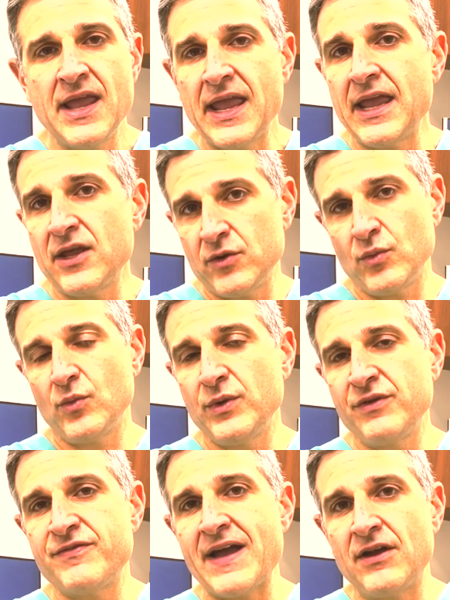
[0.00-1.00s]
And
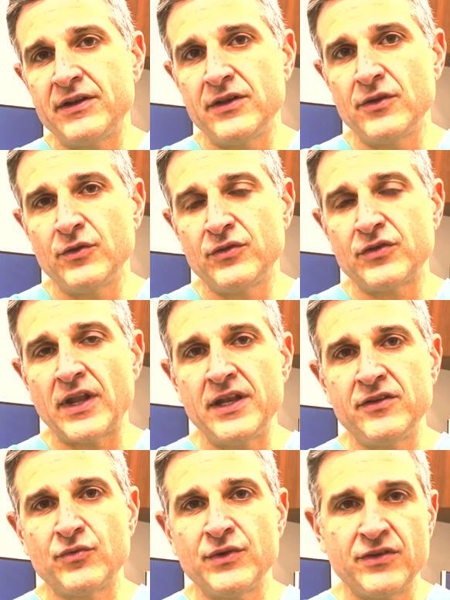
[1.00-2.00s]
we found in those
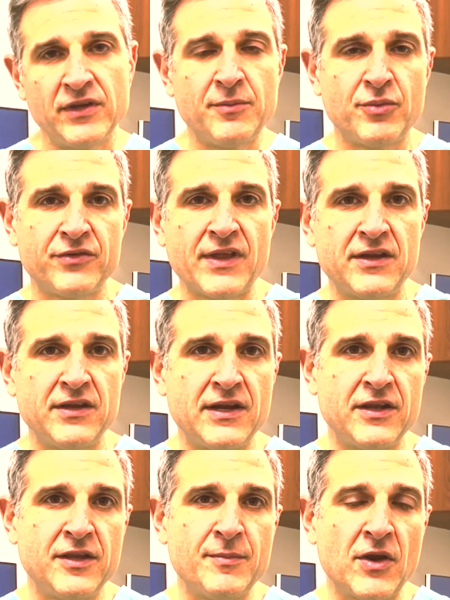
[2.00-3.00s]
studies recently presented
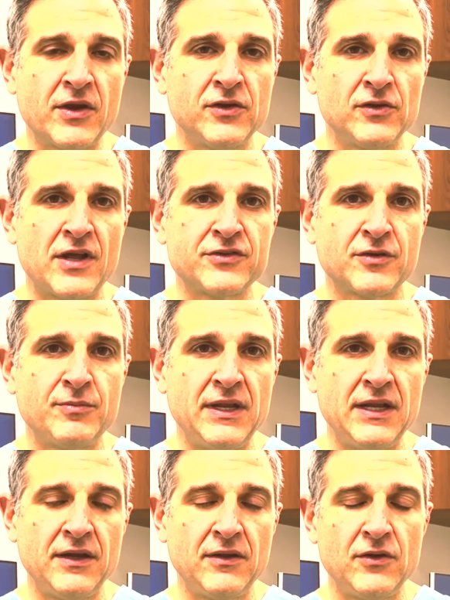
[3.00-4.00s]
at the American Urologic
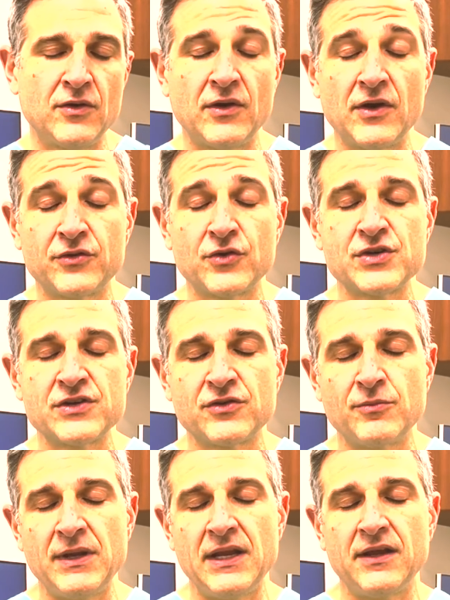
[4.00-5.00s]
meeting,
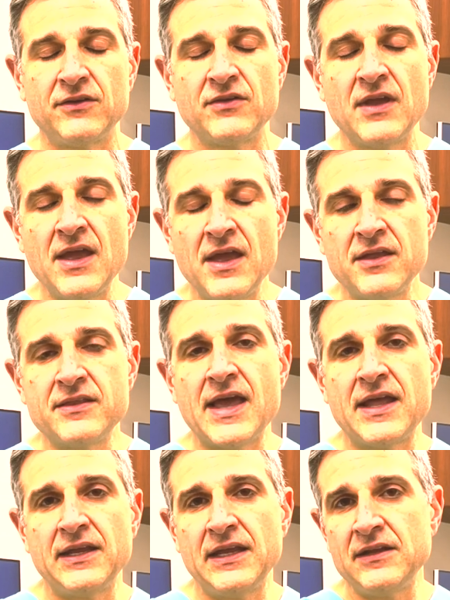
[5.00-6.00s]
Association meetings,
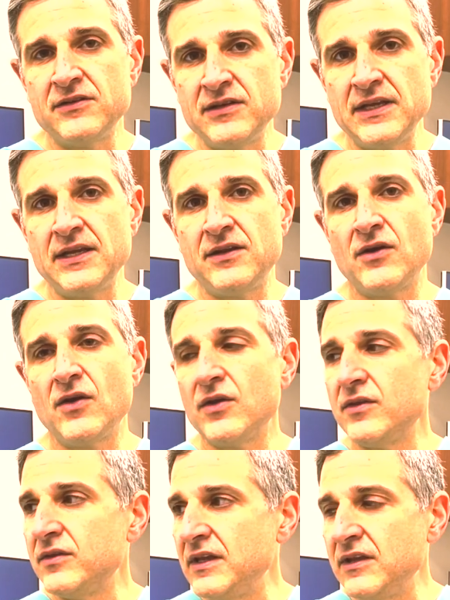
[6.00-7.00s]
that indeed
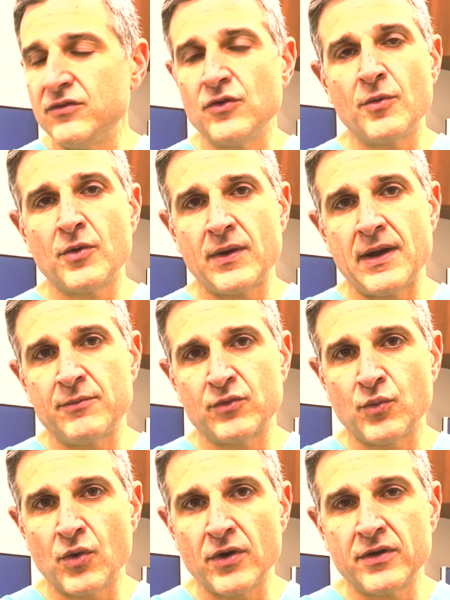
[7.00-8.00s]
these nomograms
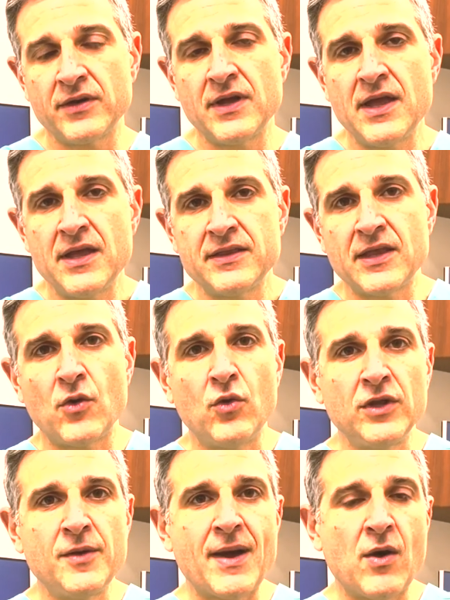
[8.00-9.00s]
work, that
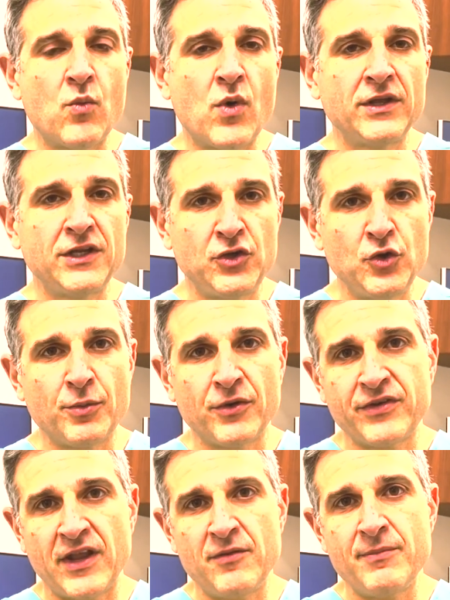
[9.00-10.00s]
only about one to two
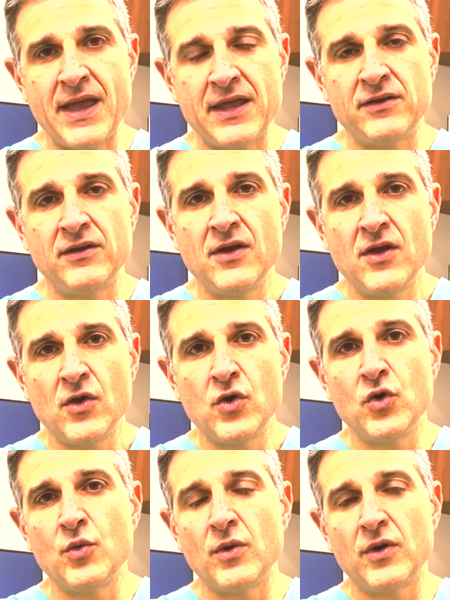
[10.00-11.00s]
percent of men
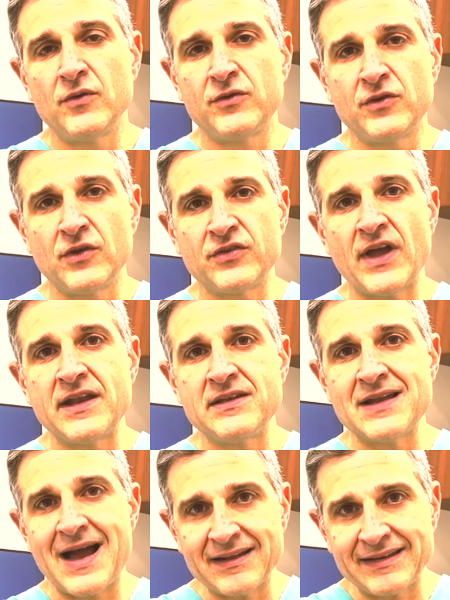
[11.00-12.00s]
who decide
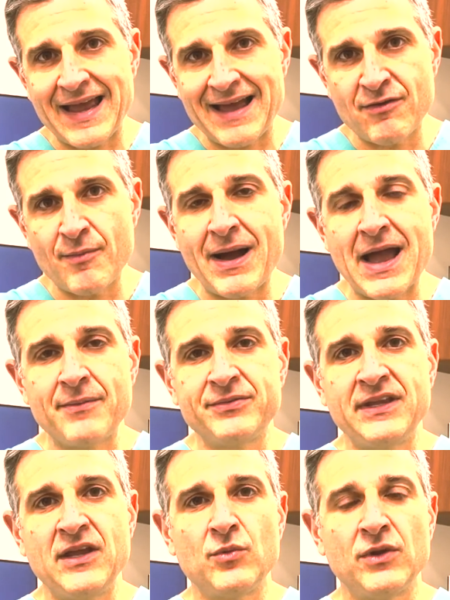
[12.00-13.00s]
not to have a
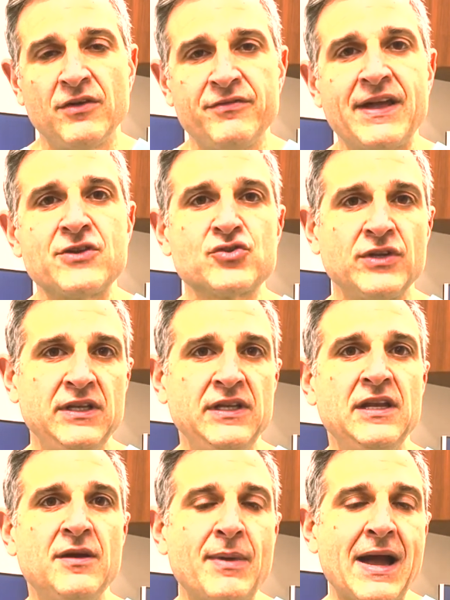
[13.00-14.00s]
biopsy will eventually
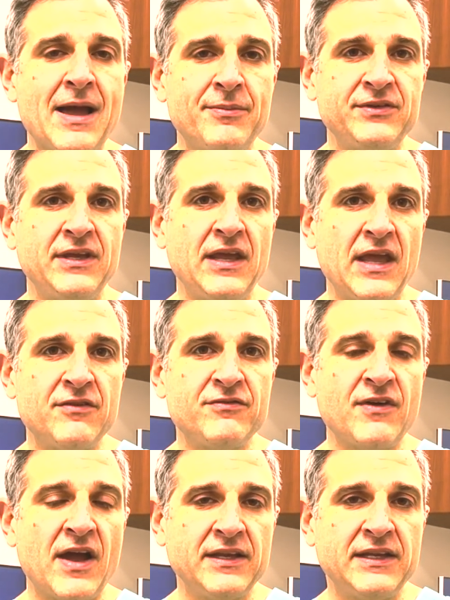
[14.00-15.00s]
need a biopsy and
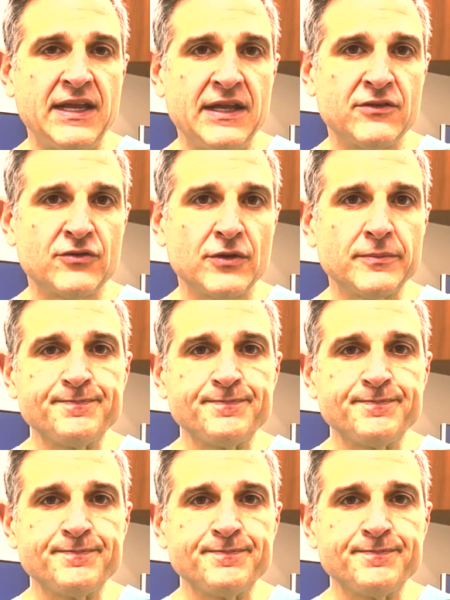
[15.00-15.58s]
find cancer.